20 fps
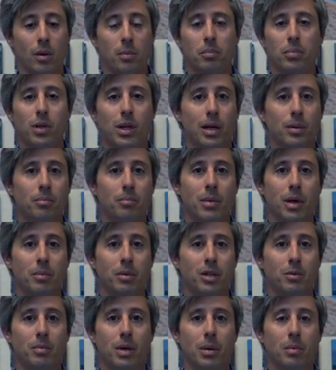blip,
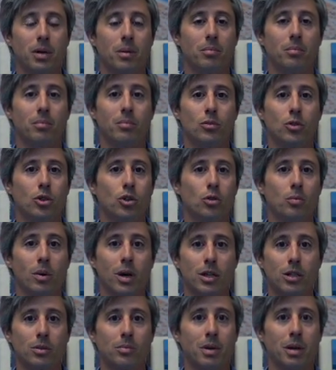maybe 2
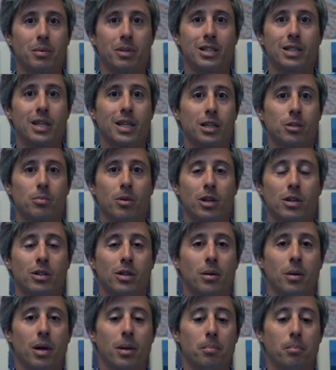months, maybe 6 months
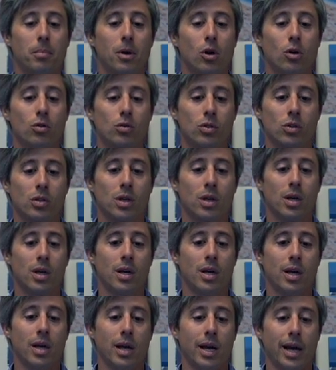at most,
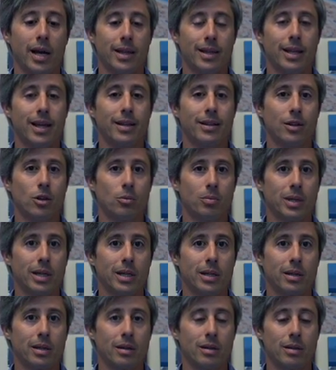and then there'll
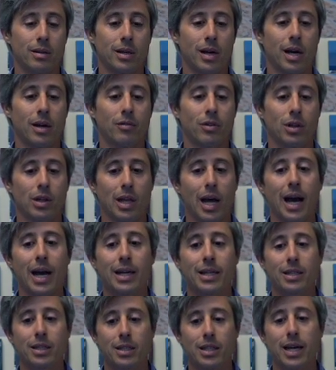be kind of a
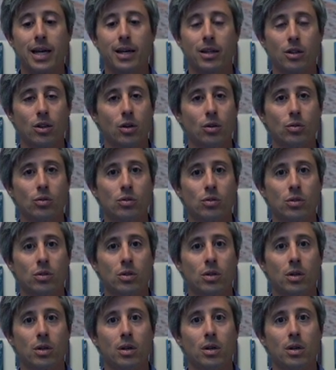line to take those